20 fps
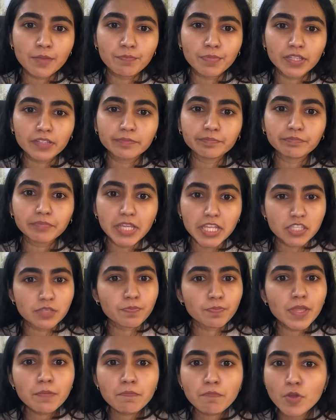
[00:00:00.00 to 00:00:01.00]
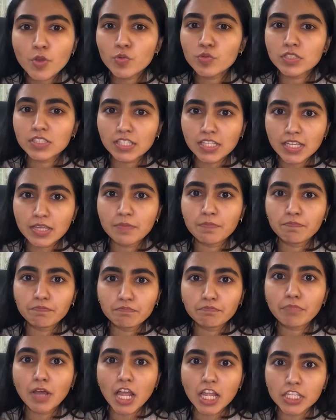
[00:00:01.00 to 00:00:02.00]
but it's been mostly
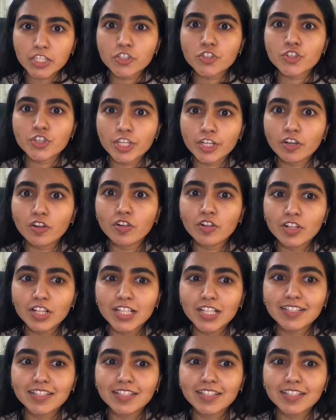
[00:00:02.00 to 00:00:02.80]
punch needle.